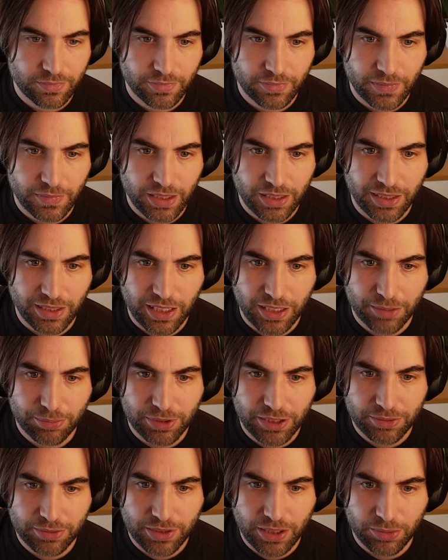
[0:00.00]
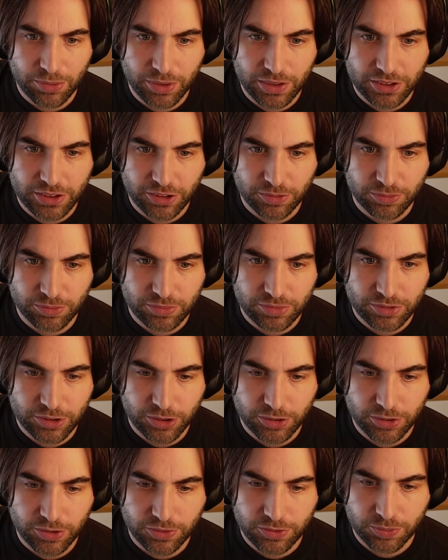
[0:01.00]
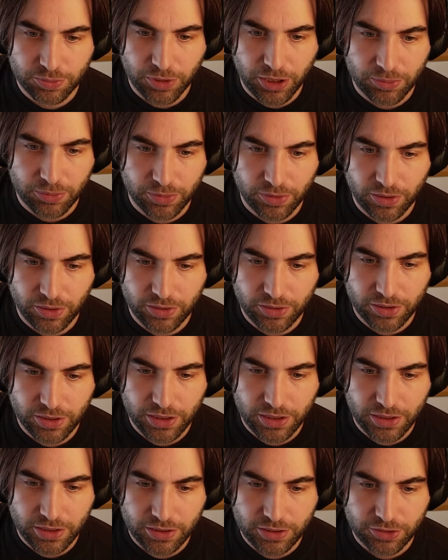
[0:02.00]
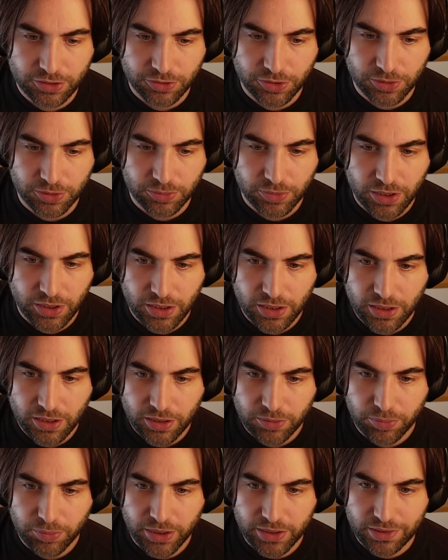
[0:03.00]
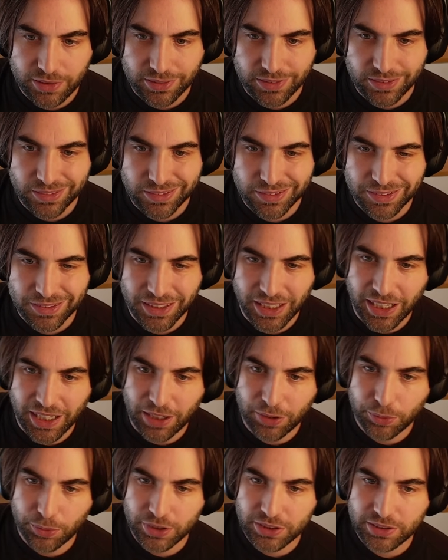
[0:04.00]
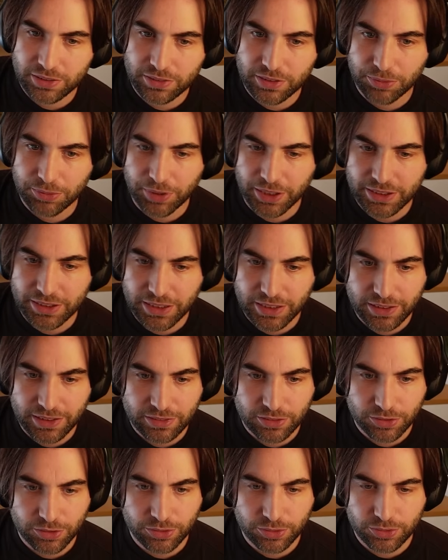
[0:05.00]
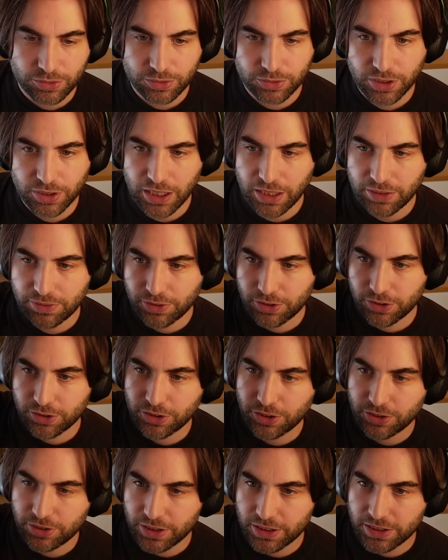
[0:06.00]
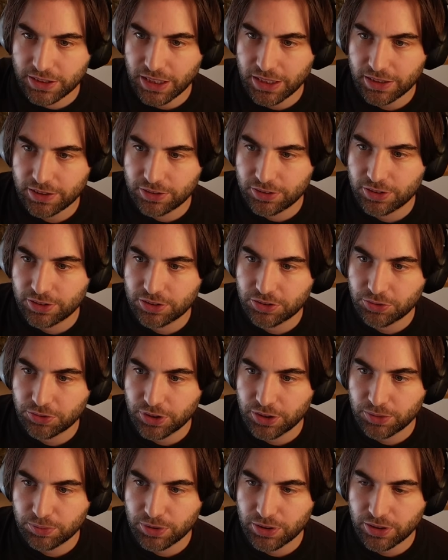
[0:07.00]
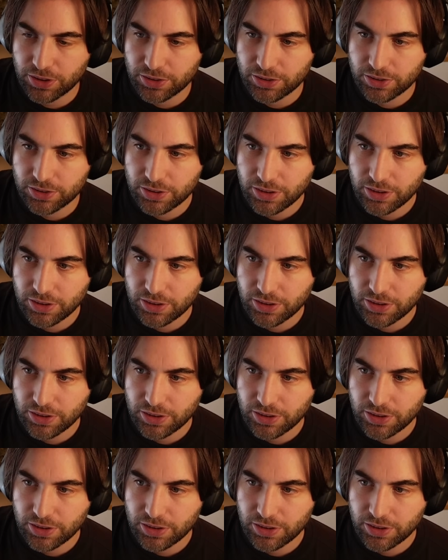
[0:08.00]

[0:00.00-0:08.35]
I believe that was some sort of spam on the stream. But yeah, I was debating to have or not the chat on the screen, because